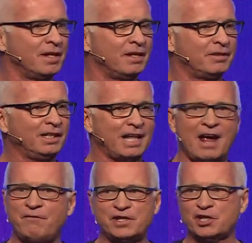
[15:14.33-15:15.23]
That
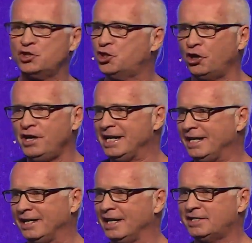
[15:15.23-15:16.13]
life is a journey.
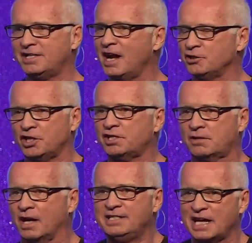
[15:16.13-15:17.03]
It's not just
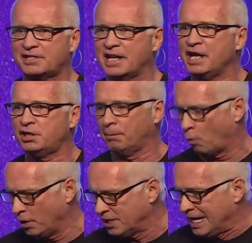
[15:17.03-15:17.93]
a destination
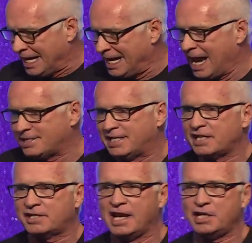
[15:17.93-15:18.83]
point. It has
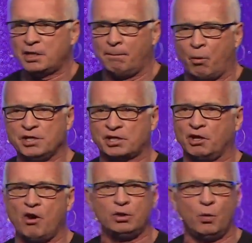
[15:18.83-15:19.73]
destination points
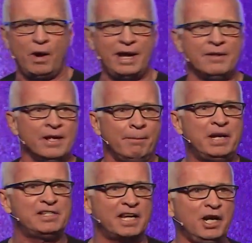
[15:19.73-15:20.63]
along the way, but
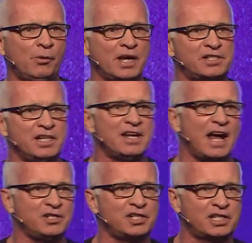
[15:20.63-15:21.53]
he's interested
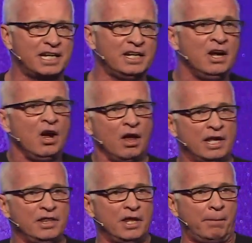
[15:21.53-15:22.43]
not just in
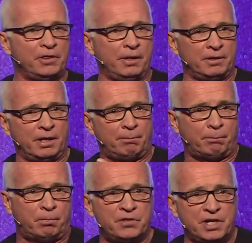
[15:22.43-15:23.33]

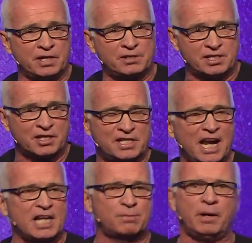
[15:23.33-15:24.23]
the
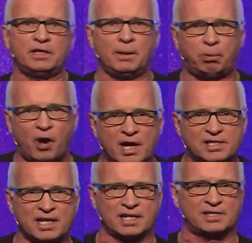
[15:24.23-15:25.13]
success, but the
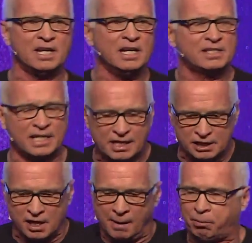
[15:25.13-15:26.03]
process. See,
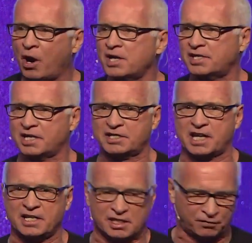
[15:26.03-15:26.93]
because process
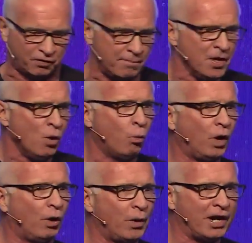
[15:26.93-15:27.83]
takes us from
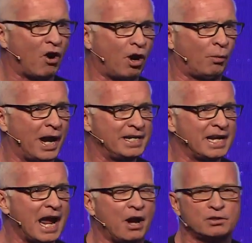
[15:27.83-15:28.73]
where we are right
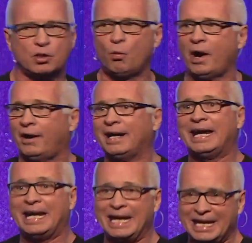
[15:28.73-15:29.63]
now to where
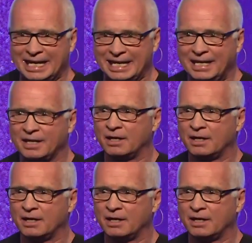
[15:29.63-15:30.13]
he